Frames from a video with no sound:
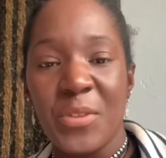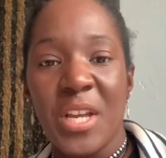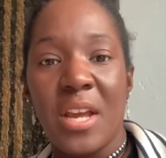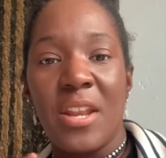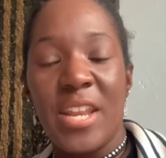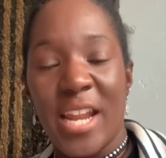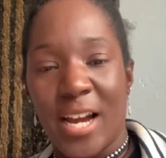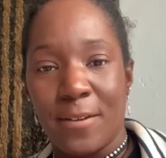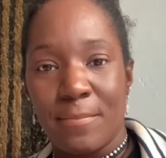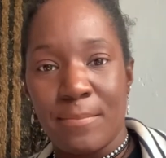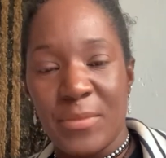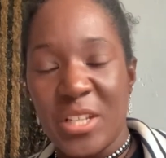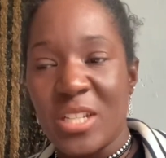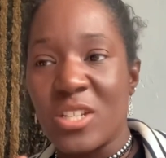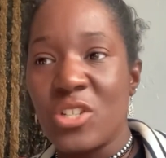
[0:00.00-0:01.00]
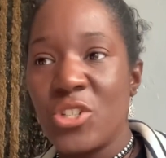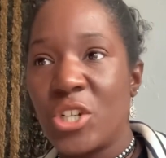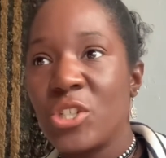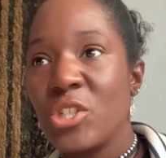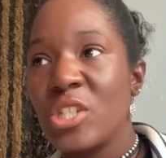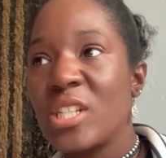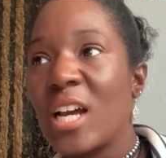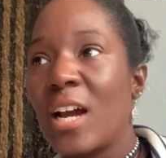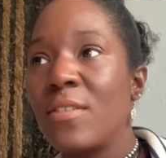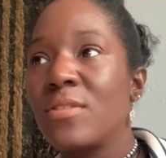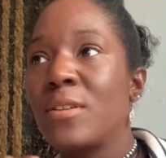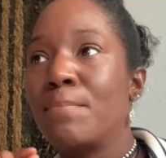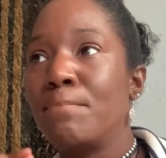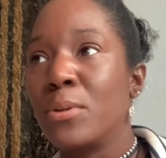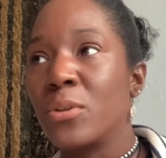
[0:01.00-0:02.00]
Now, it's not just to have the
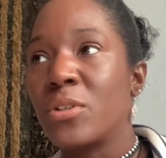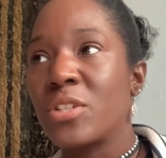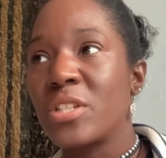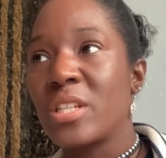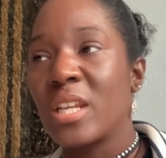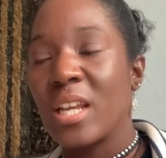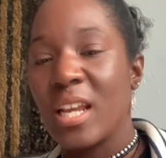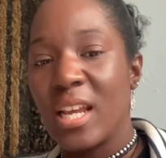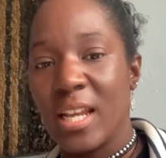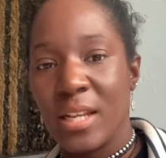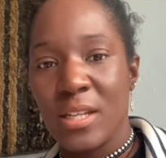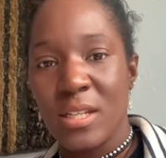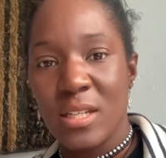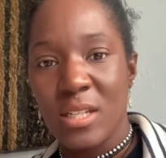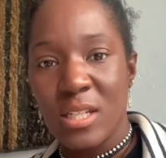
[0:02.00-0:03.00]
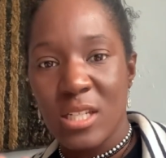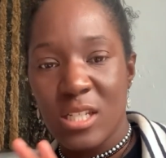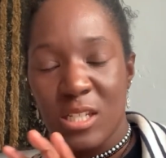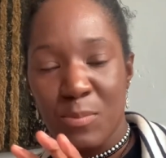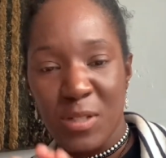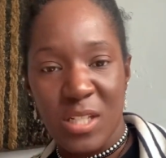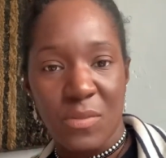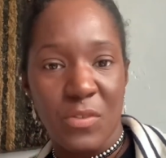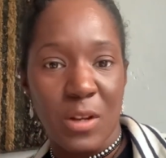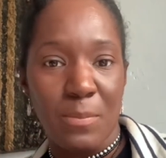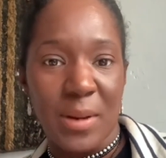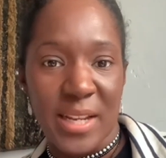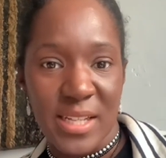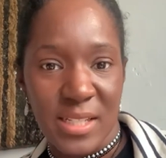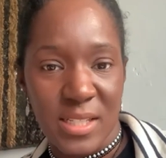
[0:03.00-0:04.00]
books in specific
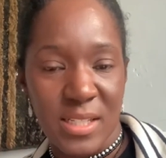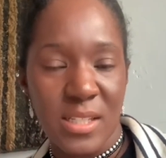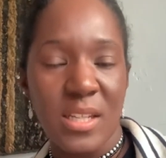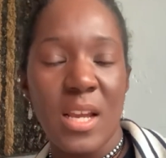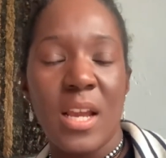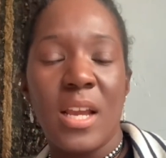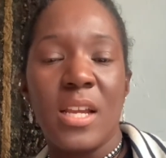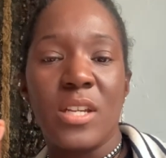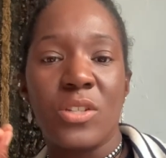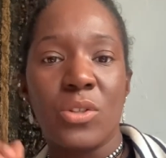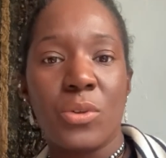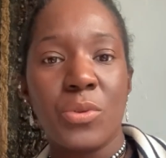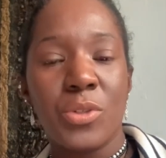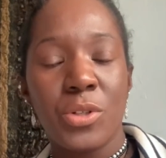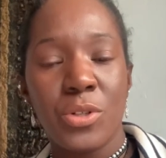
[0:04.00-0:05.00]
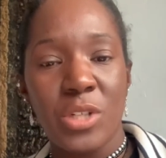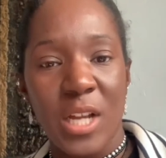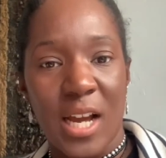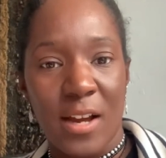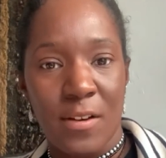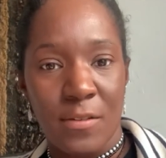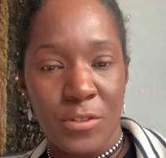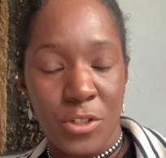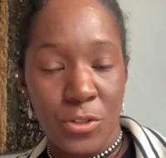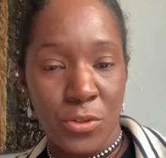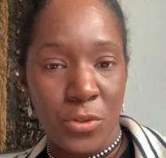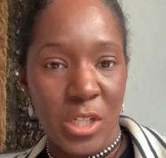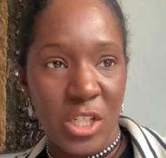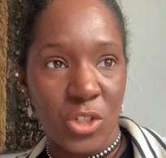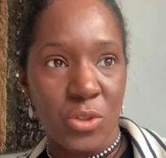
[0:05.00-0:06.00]
places, it's also to
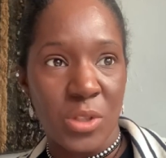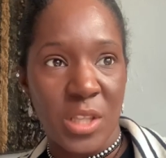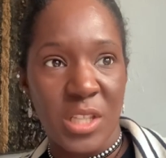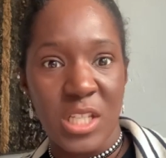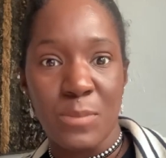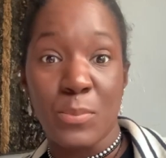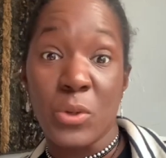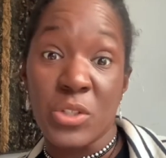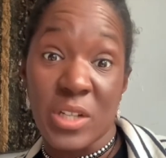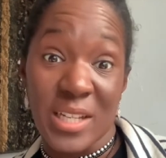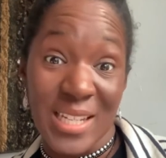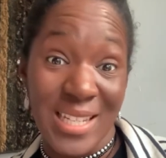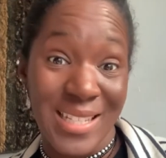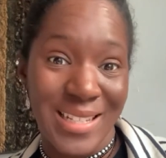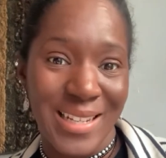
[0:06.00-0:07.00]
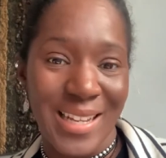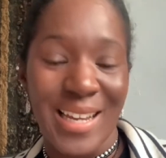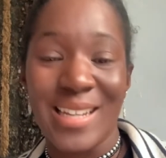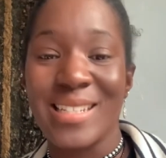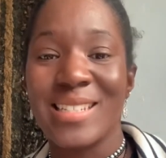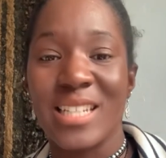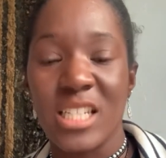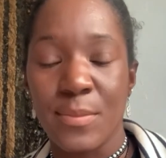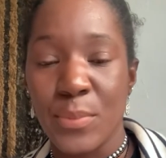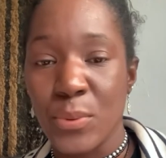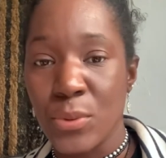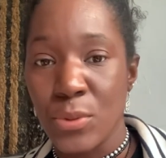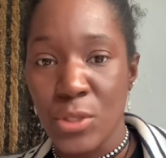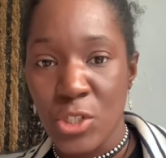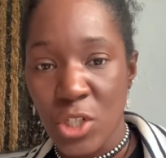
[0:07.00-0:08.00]
ensure that these books are easily accessible
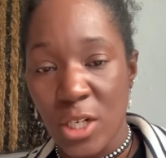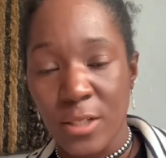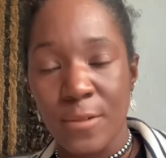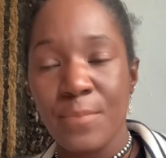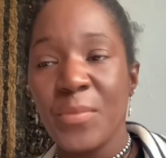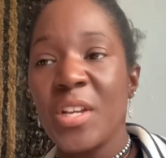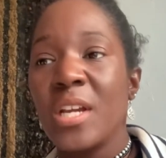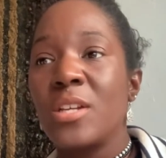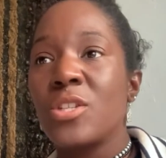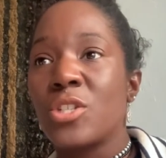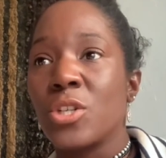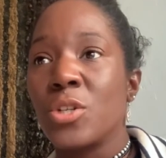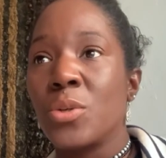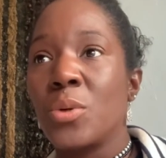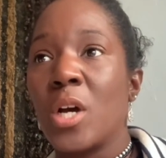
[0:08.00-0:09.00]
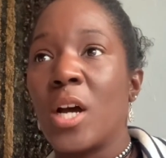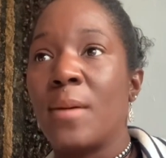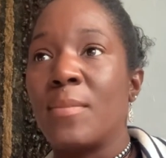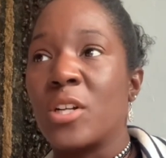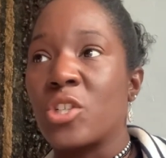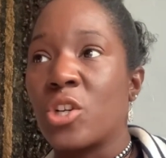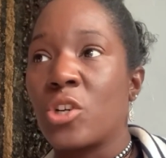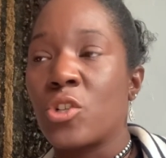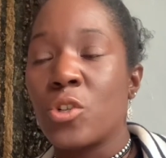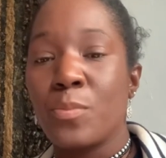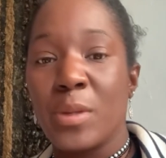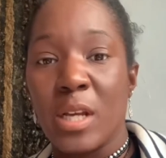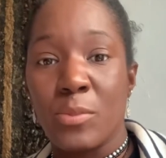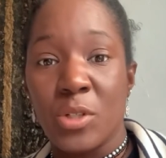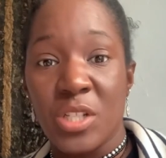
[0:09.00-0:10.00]
to the child. So a child should be
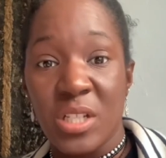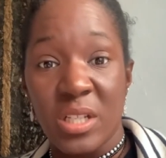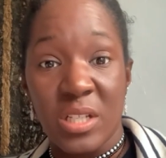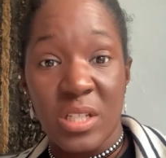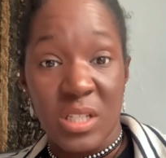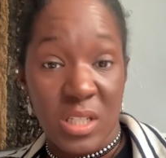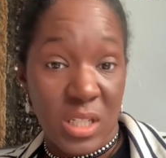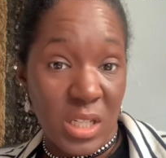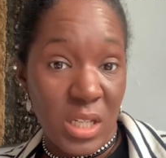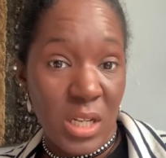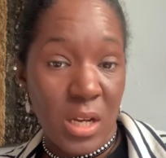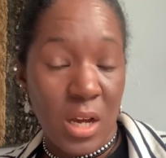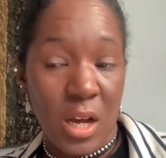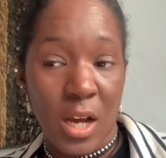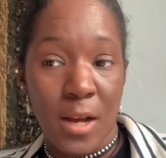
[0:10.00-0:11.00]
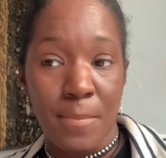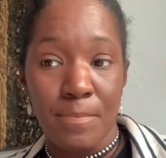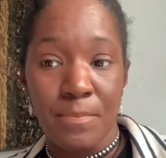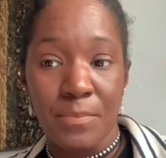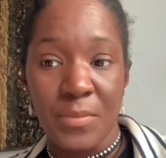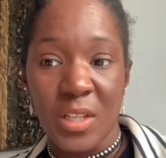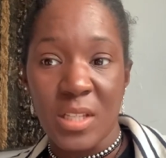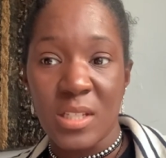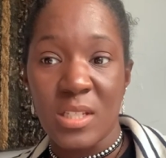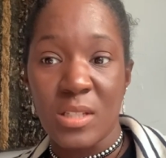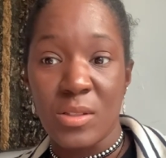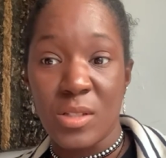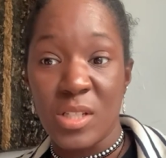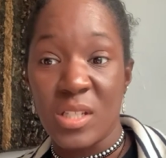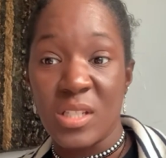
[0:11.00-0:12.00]
able to see
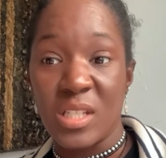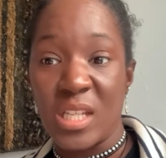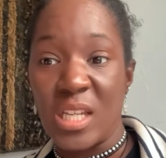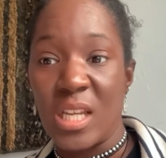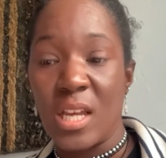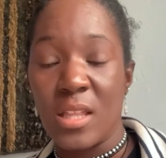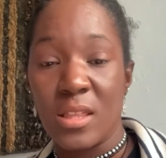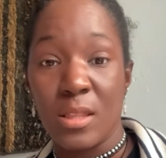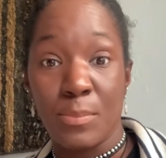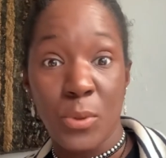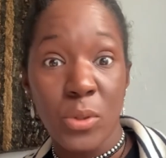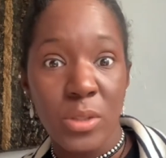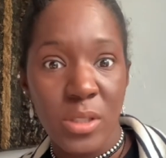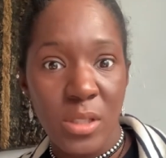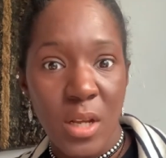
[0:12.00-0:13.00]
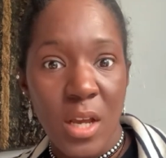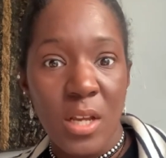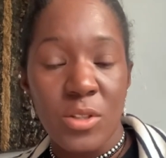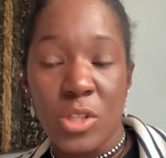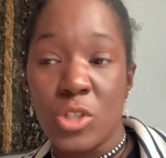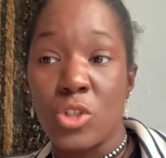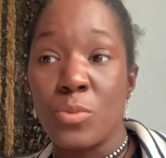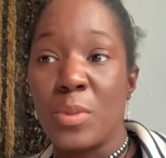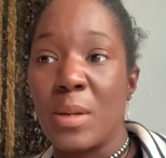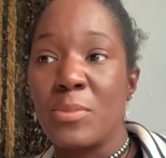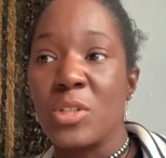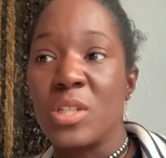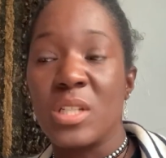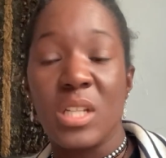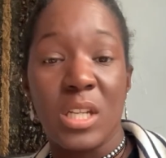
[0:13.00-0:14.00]
the books. They should be able to
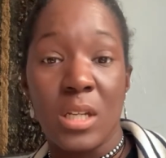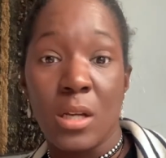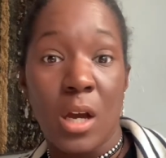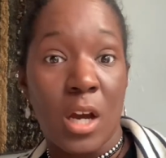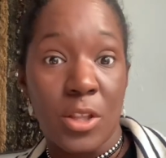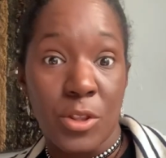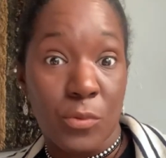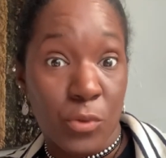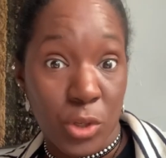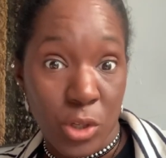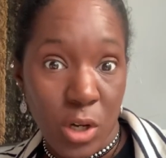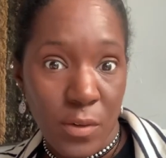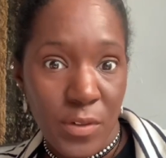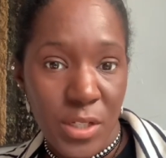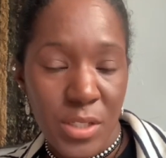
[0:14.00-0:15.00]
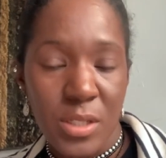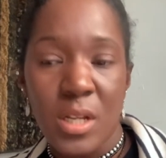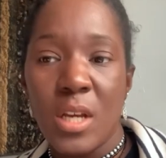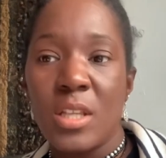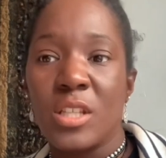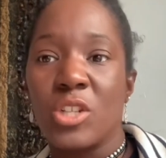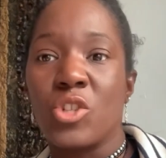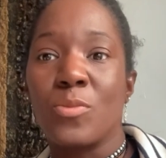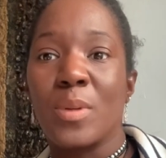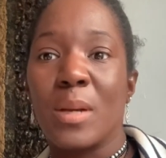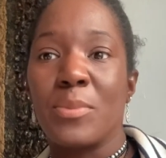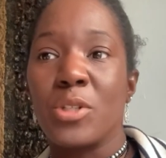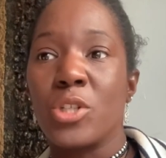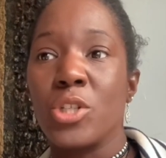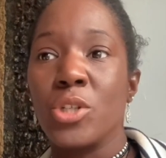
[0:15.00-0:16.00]
see the front covers. They should be able
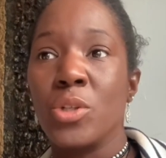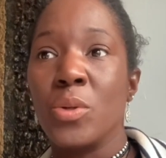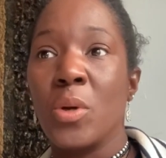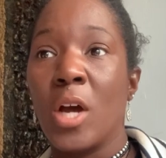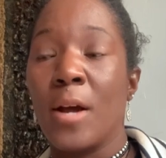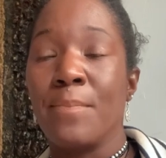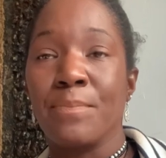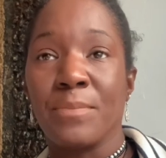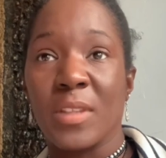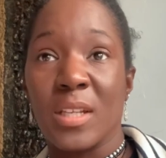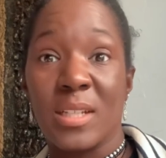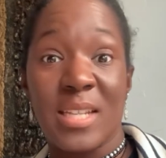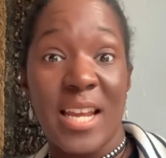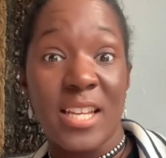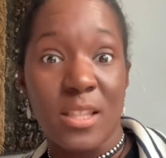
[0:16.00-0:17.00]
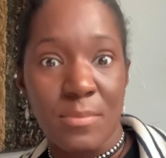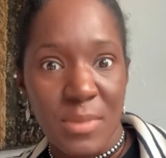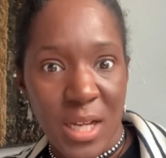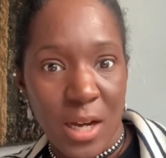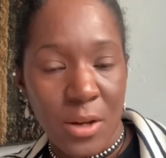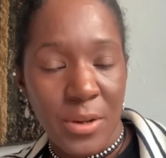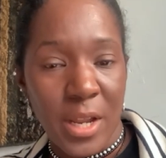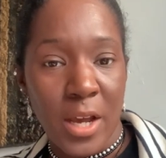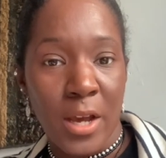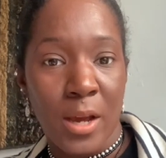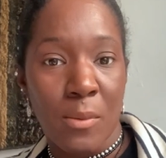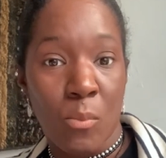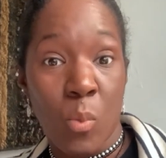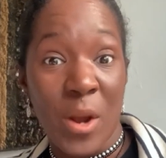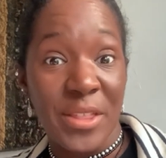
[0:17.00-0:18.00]
to take them down
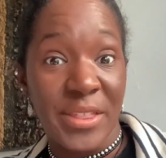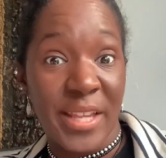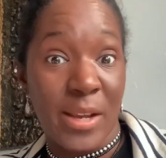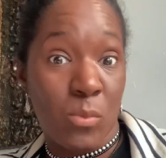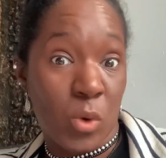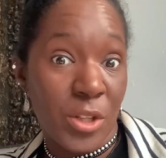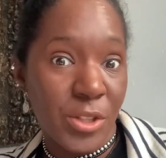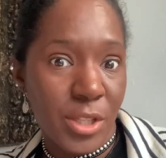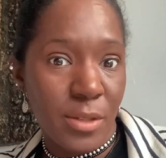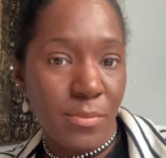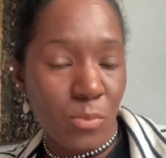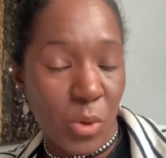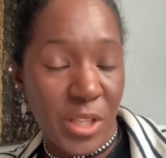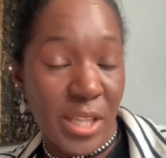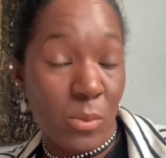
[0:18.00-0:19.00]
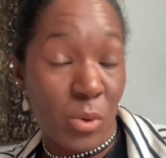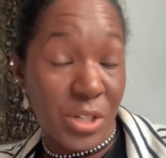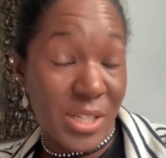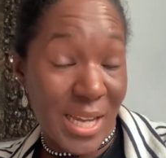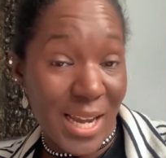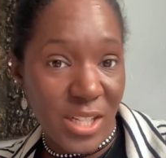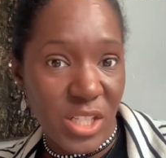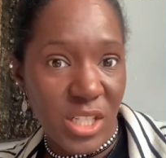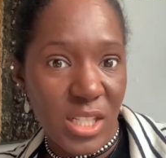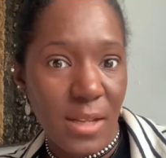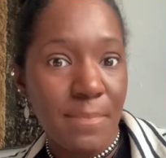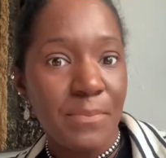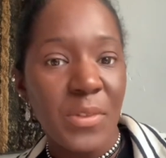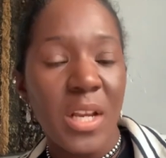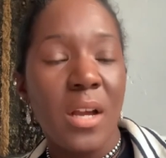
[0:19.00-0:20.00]
when they want to access them.